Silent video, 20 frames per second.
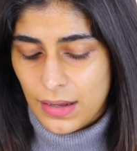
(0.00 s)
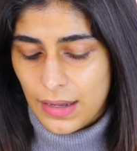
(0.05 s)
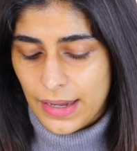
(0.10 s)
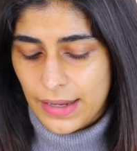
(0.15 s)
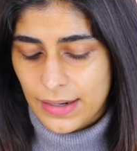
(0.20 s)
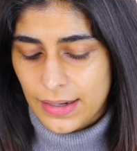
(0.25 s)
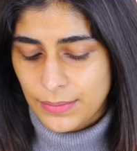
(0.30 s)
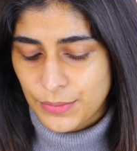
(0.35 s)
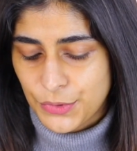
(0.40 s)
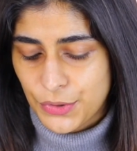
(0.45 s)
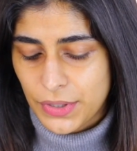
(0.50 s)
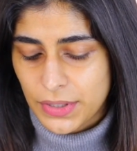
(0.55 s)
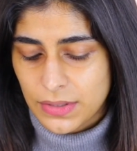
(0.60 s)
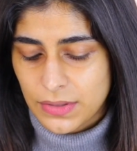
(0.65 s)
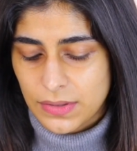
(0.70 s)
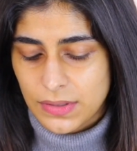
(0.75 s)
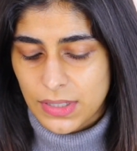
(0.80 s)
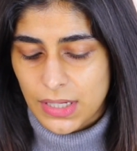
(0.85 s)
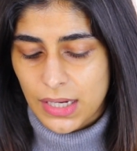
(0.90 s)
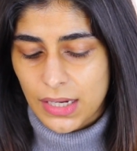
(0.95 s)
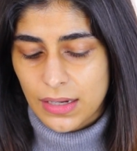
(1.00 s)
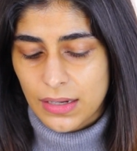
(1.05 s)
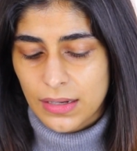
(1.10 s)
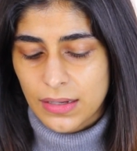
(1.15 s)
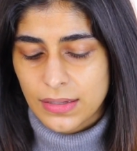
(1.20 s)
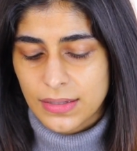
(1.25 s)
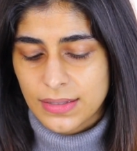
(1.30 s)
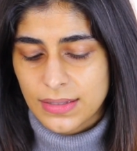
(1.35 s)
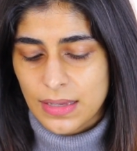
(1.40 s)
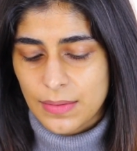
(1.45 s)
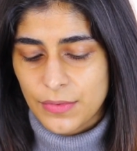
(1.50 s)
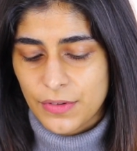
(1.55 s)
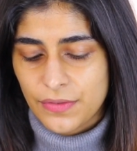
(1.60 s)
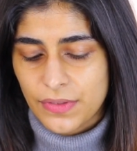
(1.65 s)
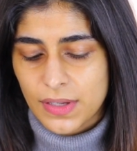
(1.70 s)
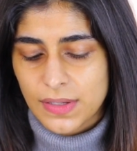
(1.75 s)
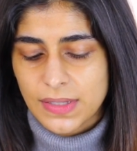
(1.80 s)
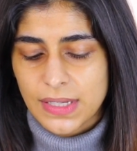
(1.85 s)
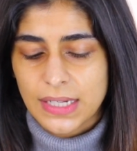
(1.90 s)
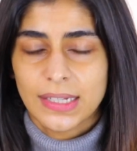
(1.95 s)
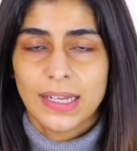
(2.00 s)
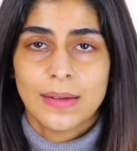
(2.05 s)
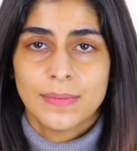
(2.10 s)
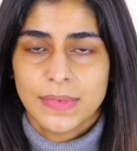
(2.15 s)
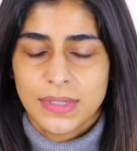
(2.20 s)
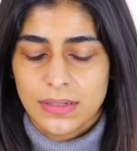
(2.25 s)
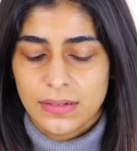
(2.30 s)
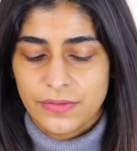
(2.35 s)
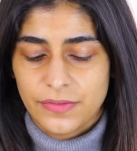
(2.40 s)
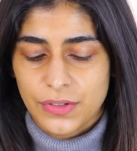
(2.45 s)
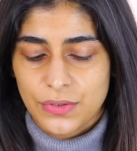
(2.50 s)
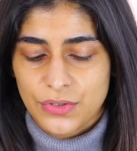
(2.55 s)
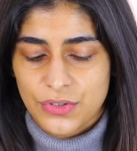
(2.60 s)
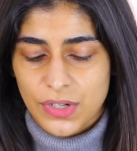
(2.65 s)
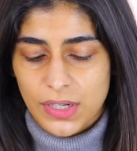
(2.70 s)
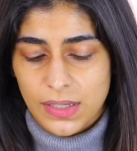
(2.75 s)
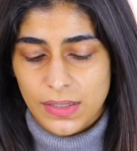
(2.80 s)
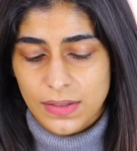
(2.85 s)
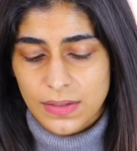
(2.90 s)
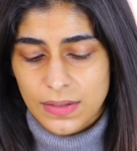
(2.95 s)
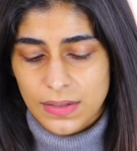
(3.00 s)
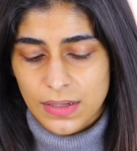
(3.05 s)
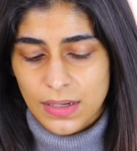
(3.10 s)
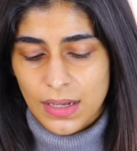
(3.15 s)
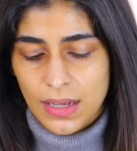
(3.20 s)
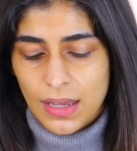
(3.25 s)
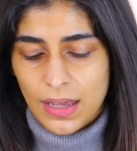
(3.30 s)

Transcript: And I'm going to take some of this. It comes in a few shades.